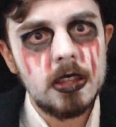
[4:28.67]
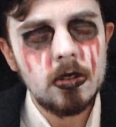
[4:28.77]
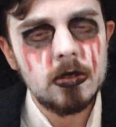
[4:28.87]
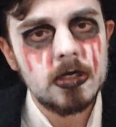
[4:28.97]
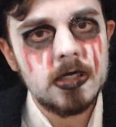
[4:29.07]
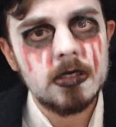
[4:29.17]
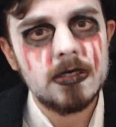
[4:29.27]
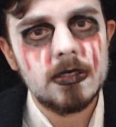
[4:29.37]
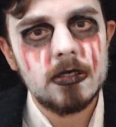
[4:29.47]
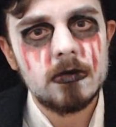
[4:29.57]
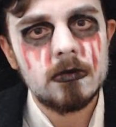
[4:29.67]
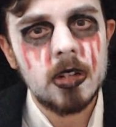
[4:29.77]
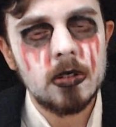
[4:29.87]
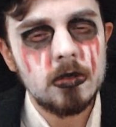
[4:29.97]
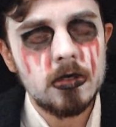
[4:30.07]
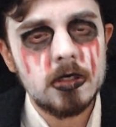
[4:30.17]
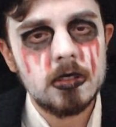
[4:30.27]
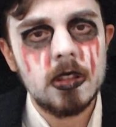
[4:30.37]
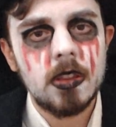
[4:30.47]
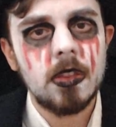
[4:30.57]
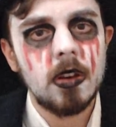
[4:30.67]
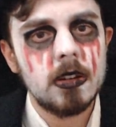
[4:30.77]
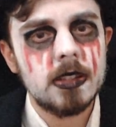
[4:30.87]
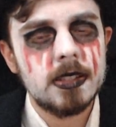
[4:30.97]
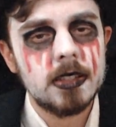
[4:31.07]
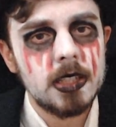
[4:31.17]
Those were also the thoughts